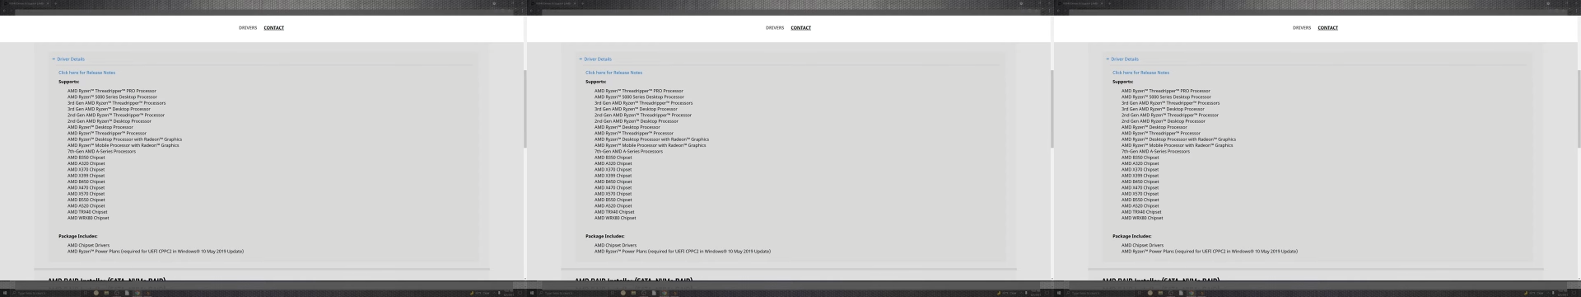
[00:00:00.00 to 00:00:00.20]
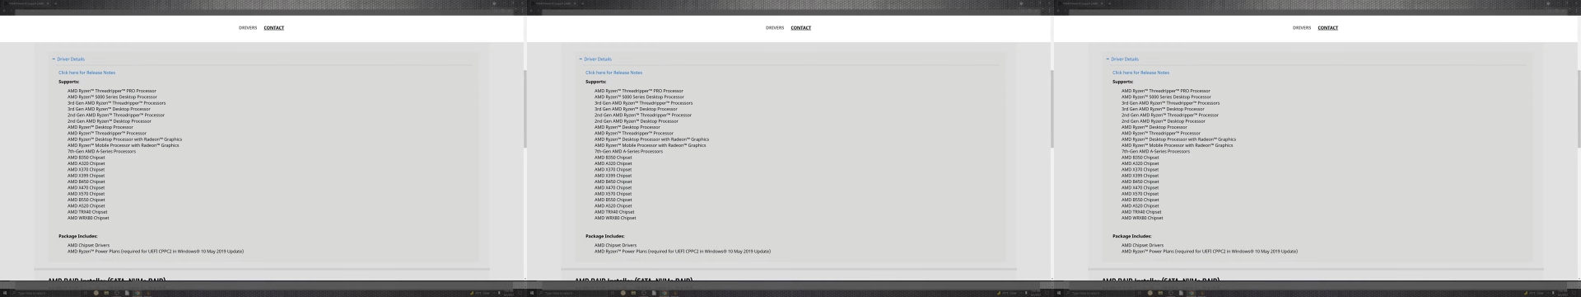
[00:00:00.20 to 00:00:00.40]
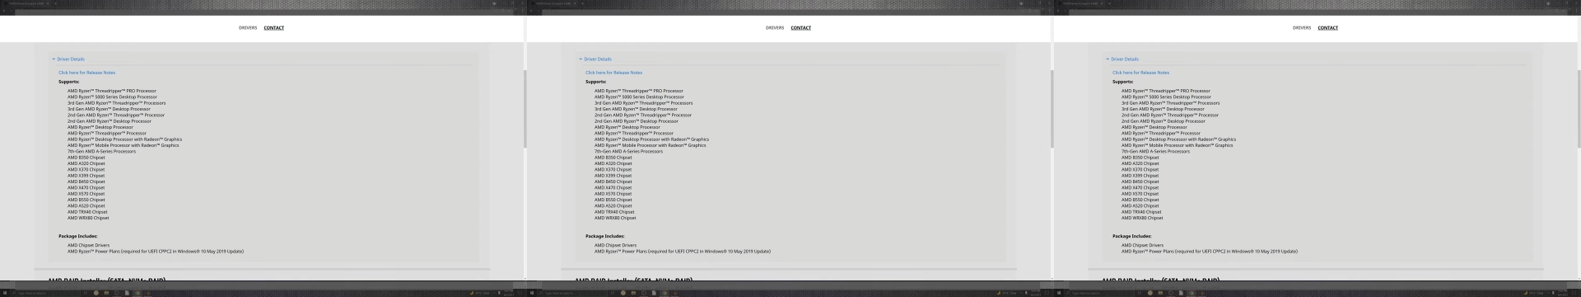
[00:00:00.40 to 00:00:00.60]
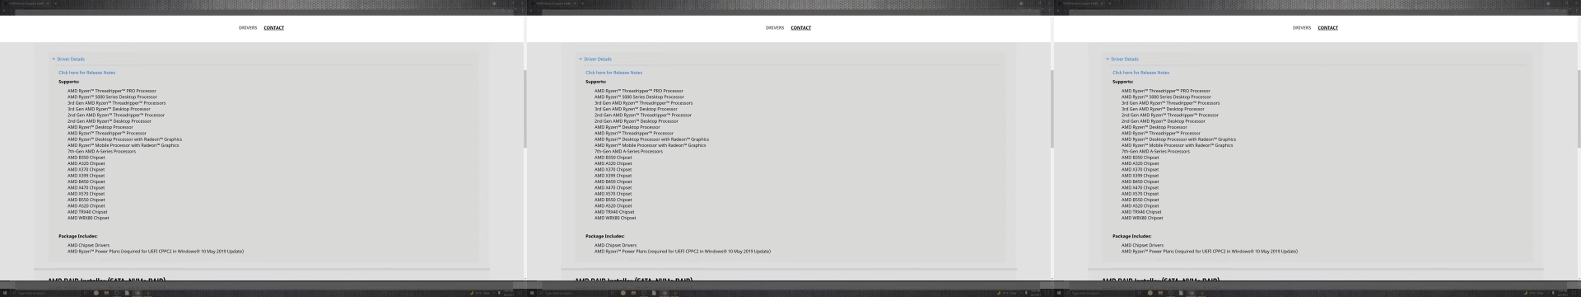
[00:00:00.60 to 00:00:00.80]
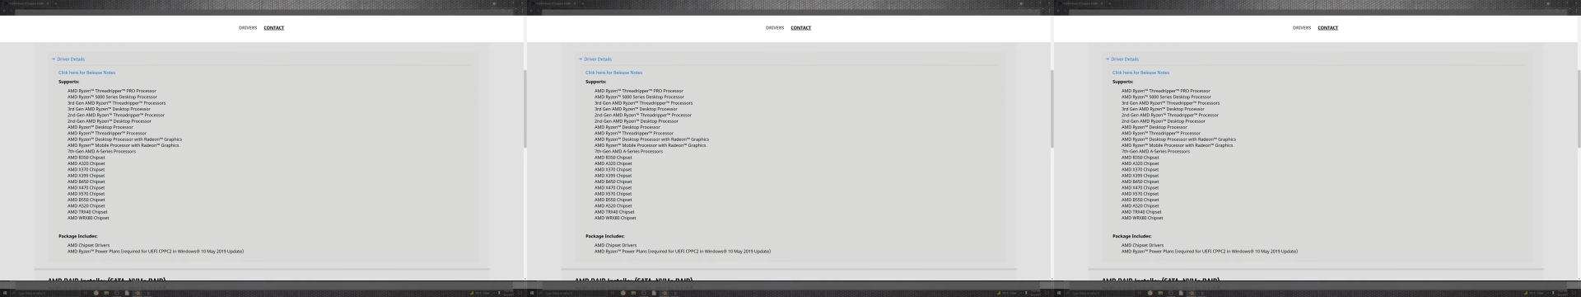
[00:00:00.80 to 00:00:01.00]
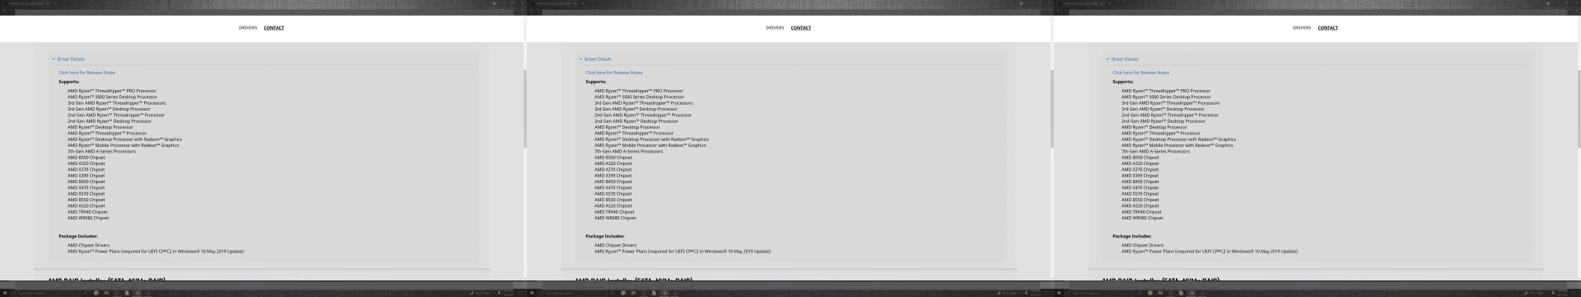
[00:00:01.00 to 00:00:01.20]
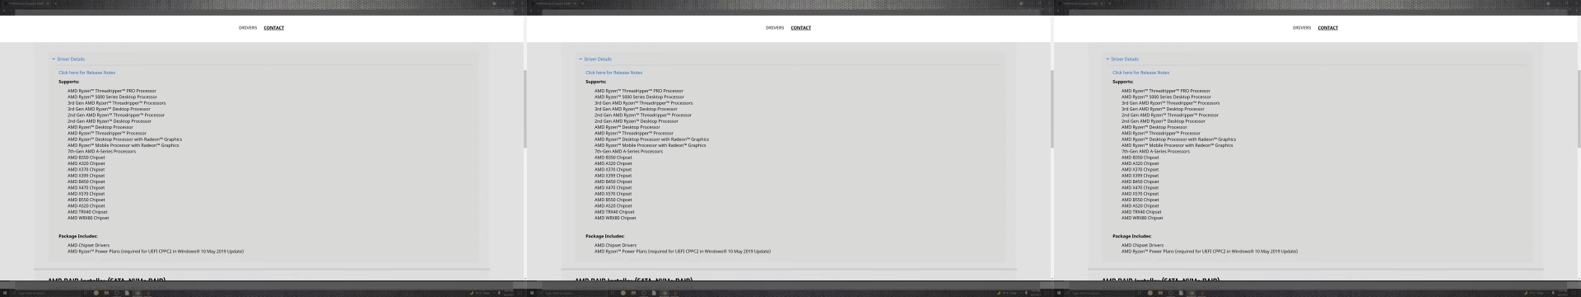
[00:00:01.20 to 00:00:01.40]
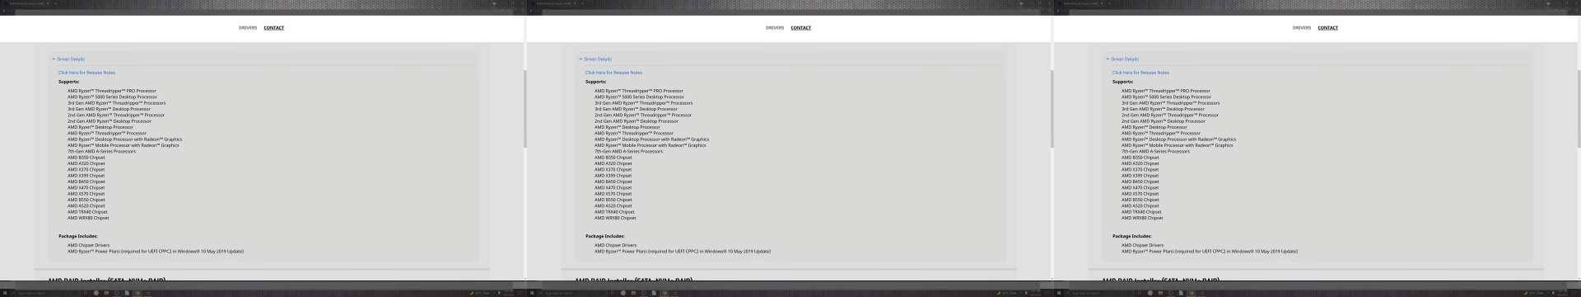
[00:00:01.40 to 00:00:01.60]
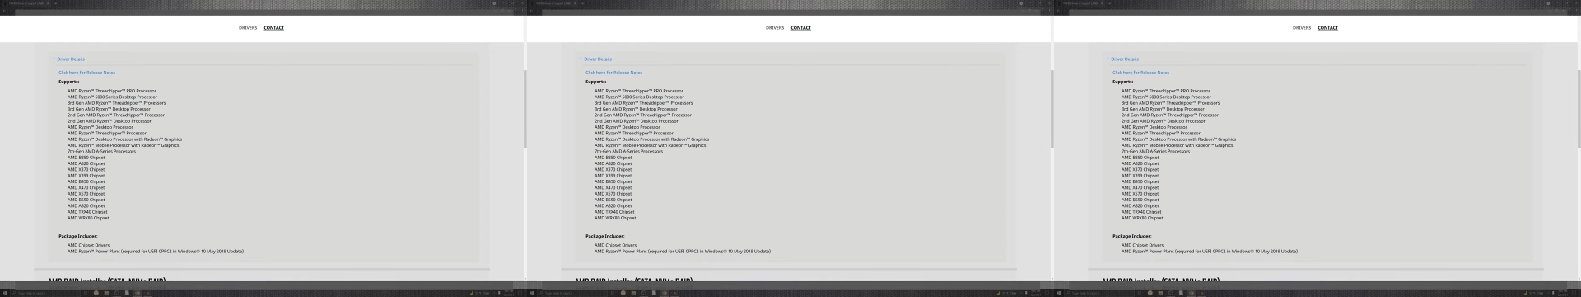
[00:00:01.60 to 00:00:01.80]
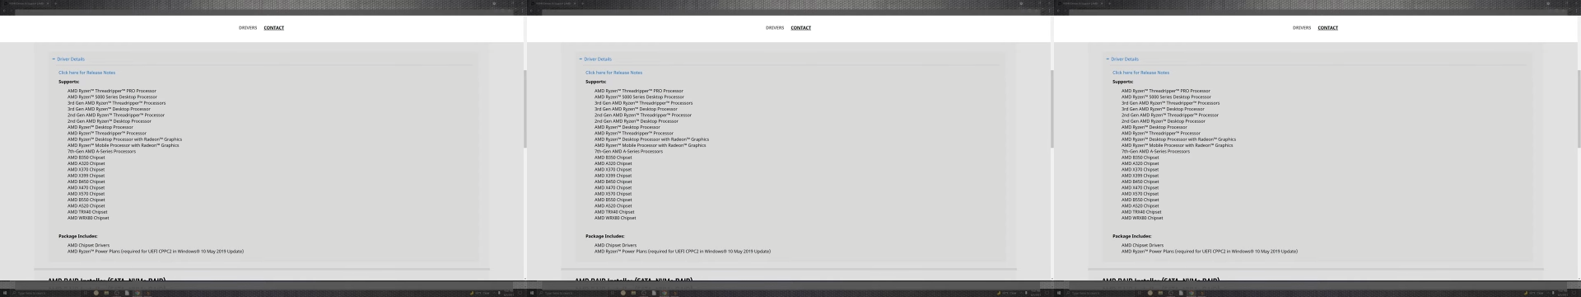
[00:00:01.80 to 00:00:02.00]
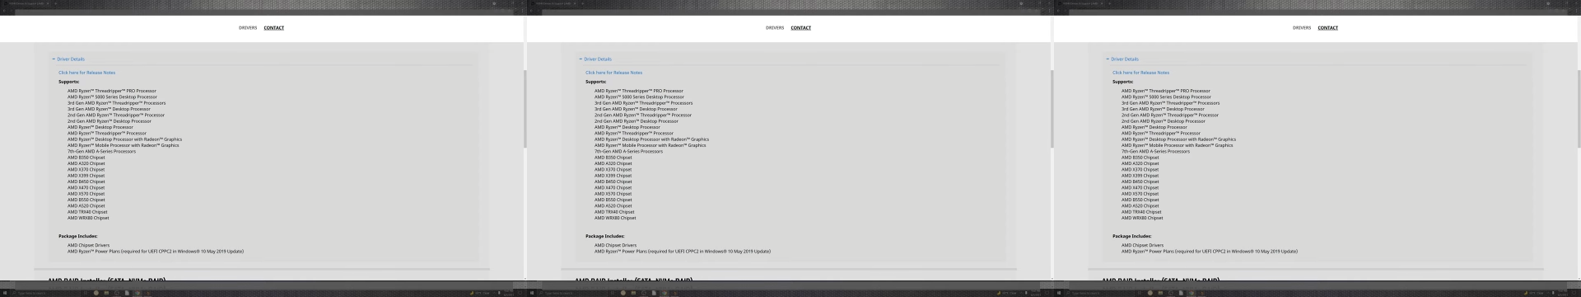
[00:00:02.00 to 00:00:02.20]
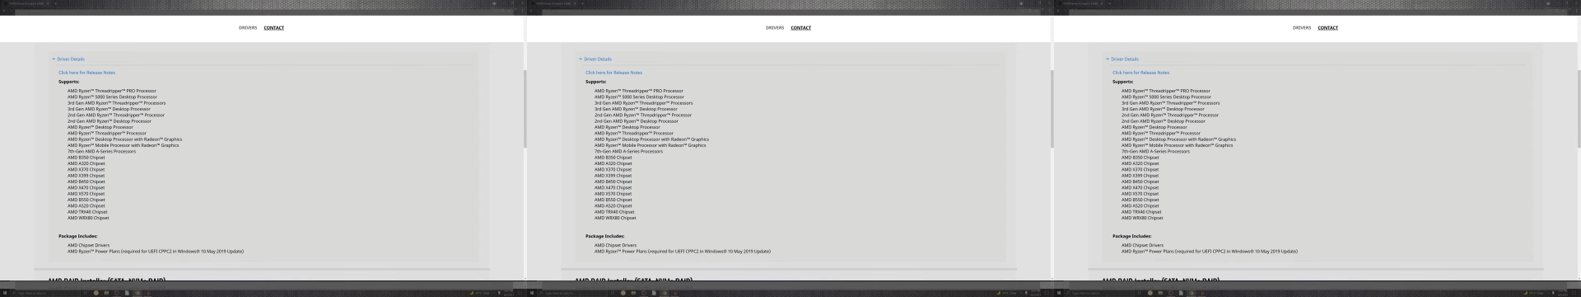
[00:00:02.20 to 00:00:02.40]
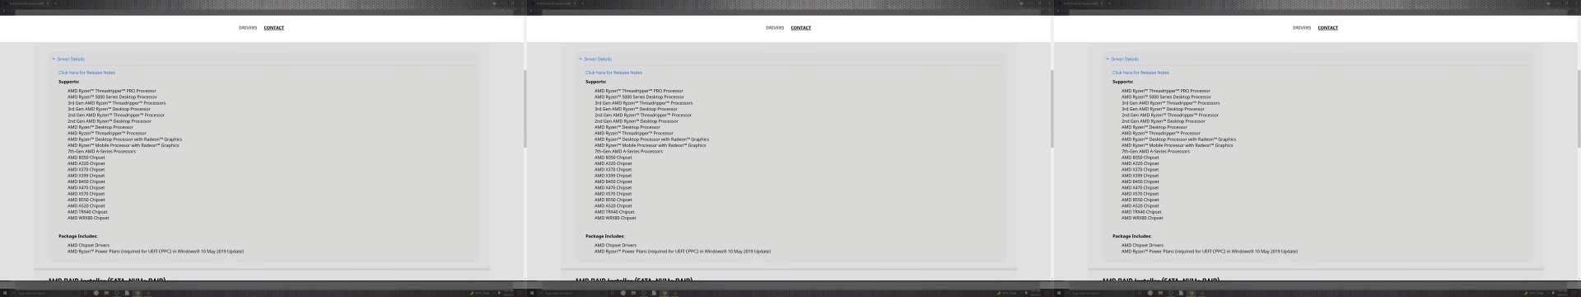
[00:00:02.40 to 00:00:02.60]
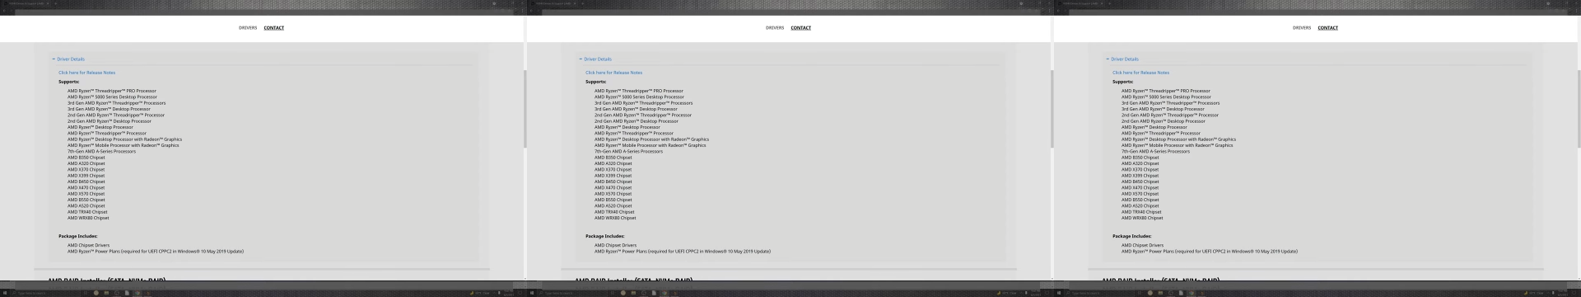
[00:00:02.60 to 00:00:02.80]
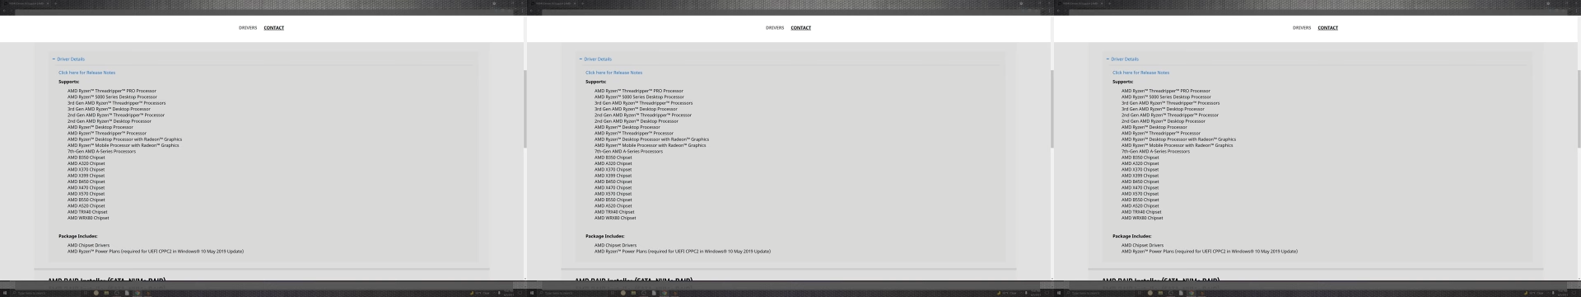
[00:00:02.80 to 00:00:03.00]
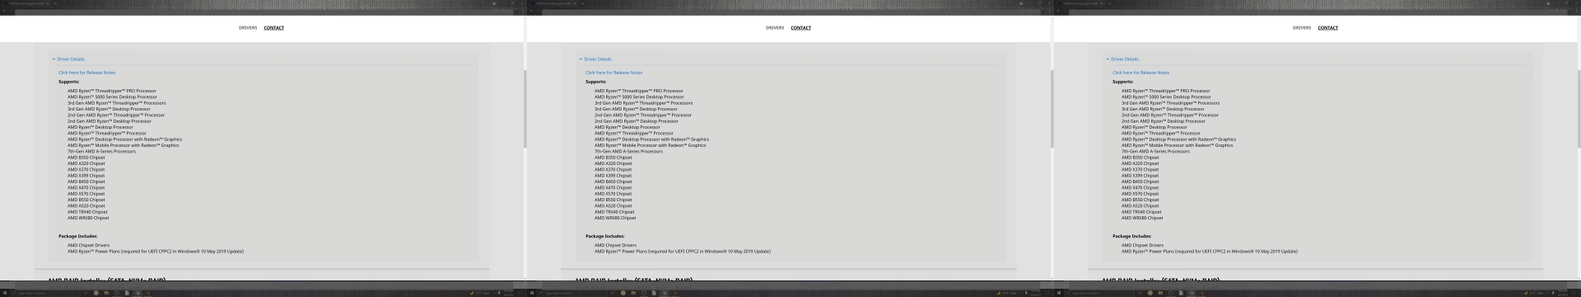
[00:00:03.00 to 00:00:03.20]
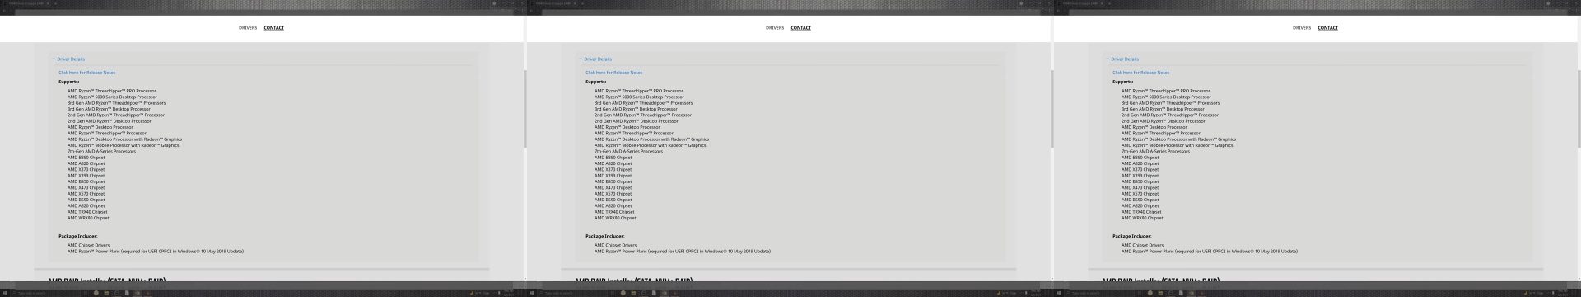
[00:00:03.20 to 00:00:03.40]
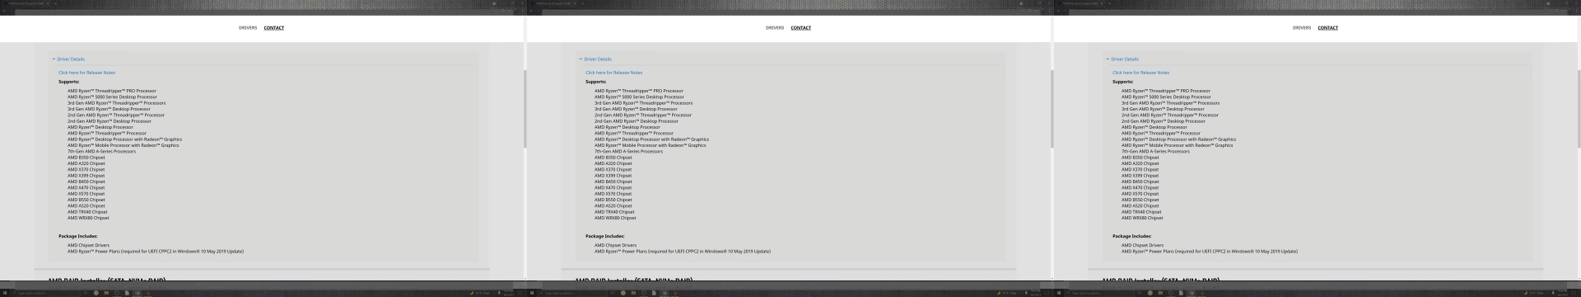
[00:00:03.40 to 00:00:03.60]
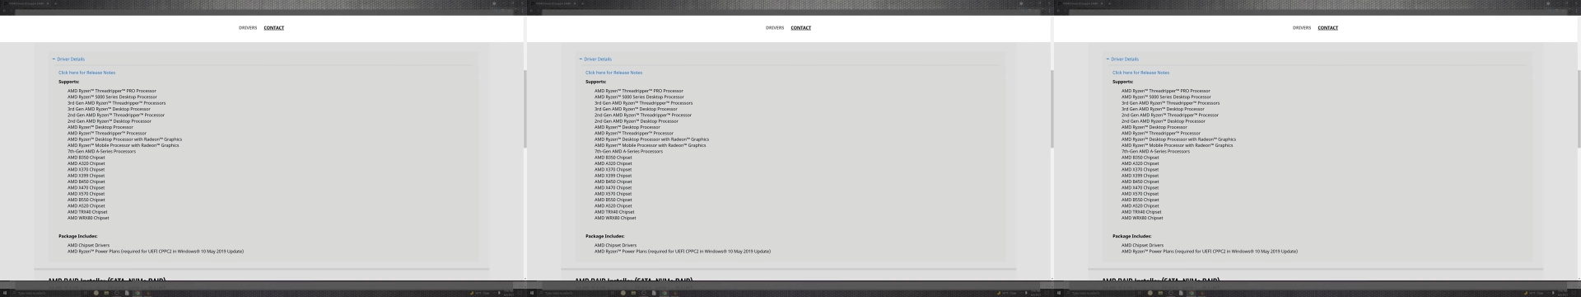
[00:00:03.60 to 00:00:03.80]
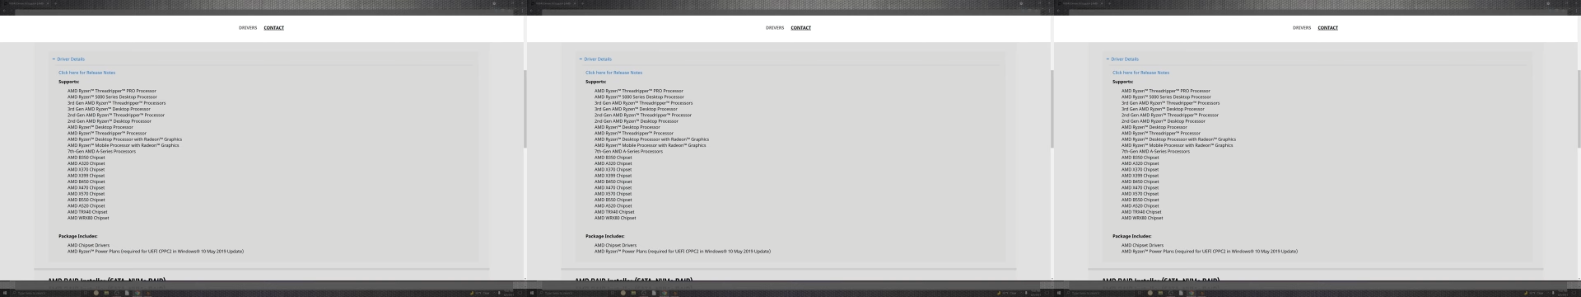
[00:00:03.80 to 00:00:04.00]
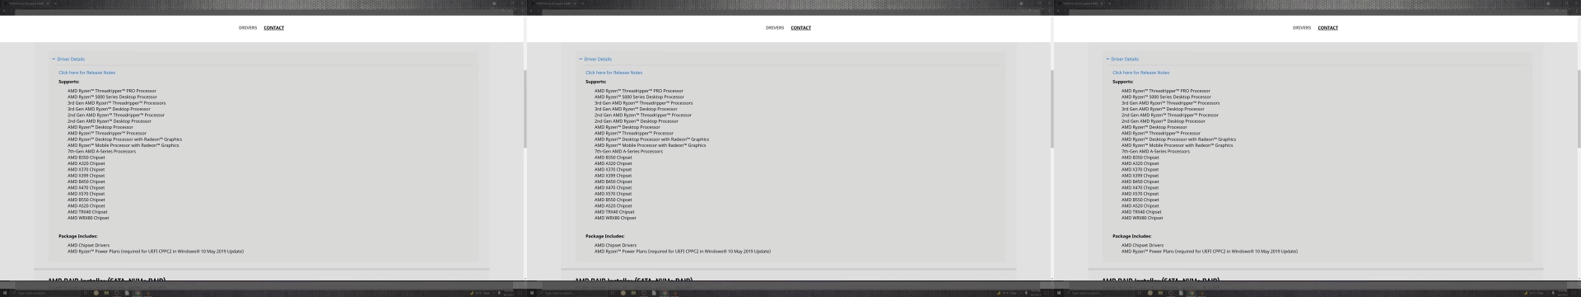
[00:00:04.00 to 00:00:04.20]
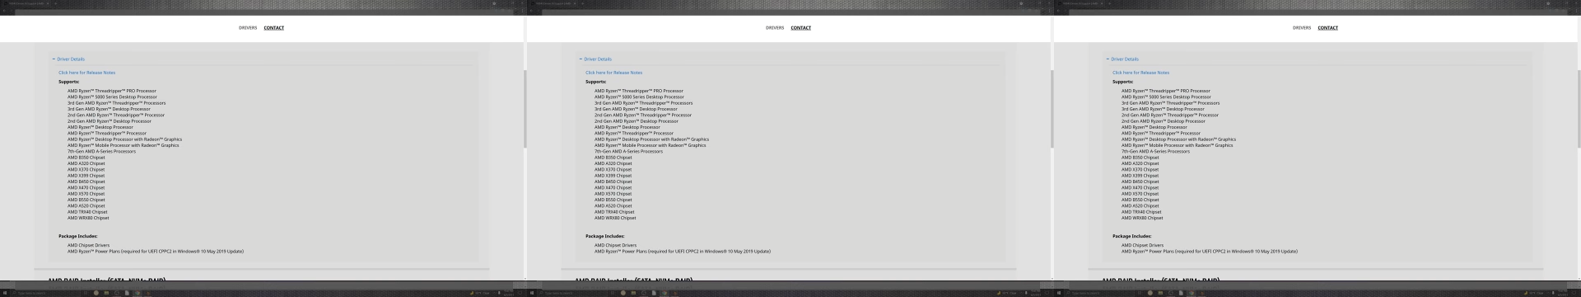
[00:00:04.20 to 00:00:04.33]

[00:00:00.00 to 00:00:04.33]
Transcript: (no speaker visible)